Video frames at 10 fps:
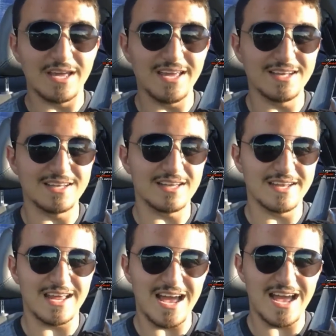It
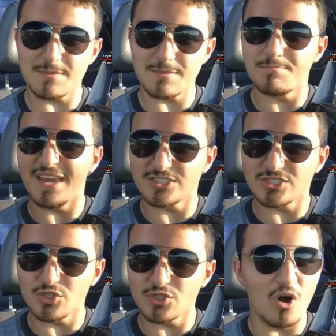has the
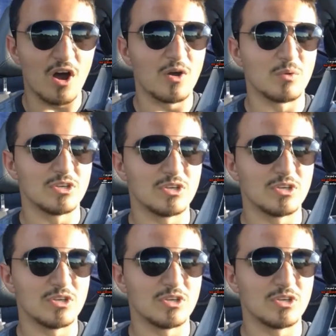bass you want when